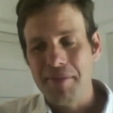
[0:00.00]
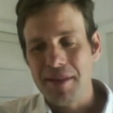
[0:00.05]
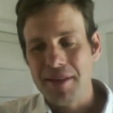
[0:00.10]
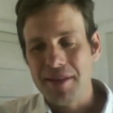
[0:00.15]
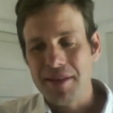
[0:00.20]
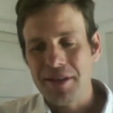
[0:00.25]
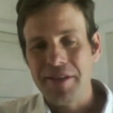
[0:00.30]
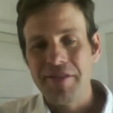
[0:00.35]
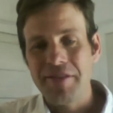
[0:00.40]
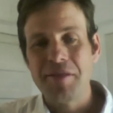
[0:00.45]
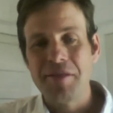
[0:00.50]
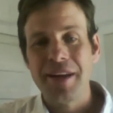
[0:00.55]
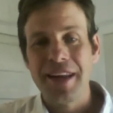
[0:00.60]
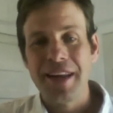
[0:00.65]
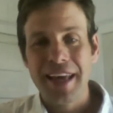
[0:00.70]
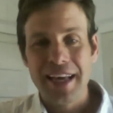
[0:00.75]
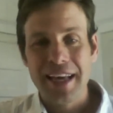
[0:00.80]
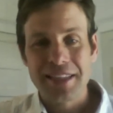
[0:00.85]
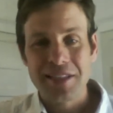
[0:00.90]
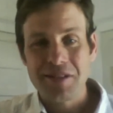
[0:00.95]
So everybody
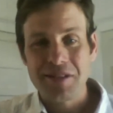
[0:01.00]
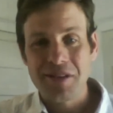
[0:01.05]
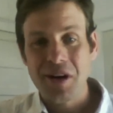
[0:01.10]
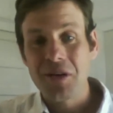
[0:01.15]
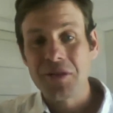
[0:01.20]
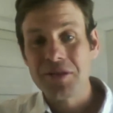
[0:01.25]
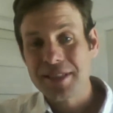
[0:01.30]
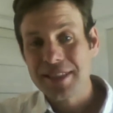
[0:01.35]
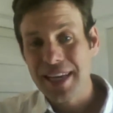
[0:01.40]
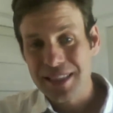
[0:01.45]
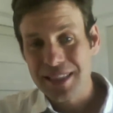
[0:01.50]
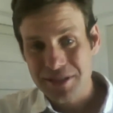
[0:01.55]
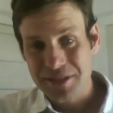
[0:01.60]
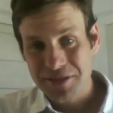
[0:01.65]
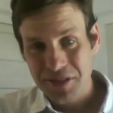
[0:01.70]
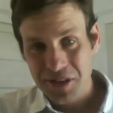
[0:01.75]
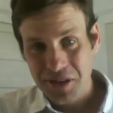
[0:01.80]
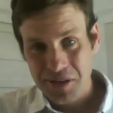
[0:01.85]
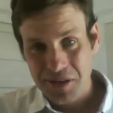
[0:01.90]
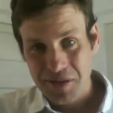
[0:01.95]
has their own sense
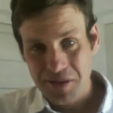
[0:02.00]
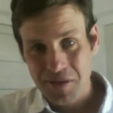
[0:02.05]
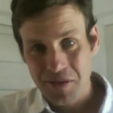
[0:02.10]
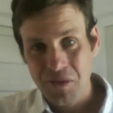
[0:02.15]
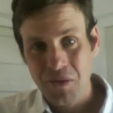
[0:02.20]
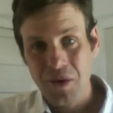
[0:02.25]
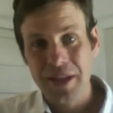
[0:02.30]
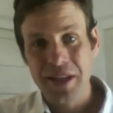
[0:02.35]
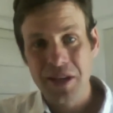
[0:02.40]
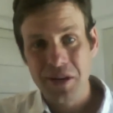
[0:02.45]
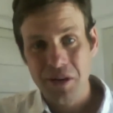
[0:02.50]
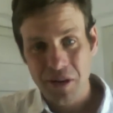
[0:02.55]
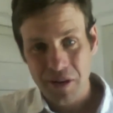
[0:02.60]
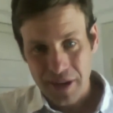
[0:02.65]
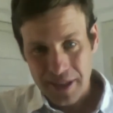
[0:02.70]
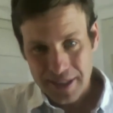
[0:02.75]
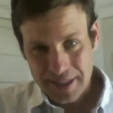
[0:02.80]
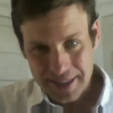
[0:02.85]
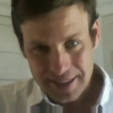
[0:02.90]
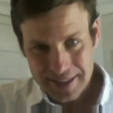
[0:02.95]
for what the
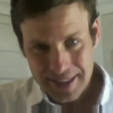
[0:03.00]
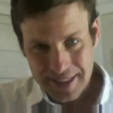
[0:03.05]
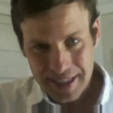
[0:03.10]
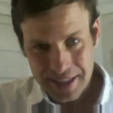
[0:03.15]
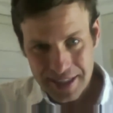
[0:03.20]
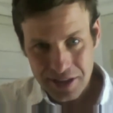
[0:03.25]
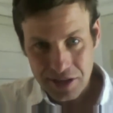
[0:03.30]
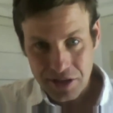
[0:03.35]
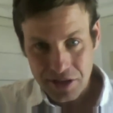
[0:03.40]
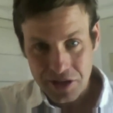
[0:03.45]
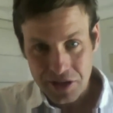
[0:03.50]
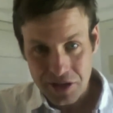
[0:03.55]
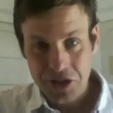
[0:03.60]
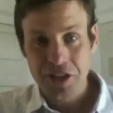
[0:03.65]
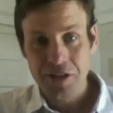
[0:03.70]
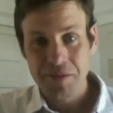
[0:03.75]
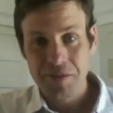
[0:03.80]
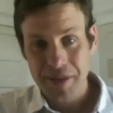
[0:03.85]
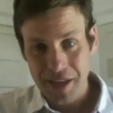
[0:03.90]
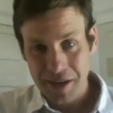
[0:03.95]
organization
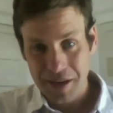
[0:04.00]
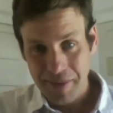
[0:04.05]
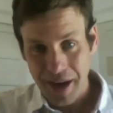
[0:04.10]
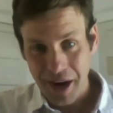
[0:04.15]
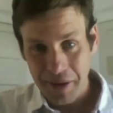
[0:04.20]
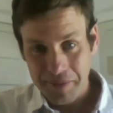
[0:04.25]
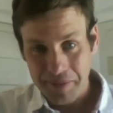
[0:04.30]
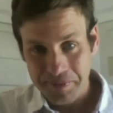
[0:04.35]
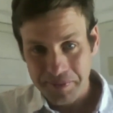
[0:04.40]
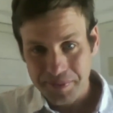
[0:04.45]
should be about.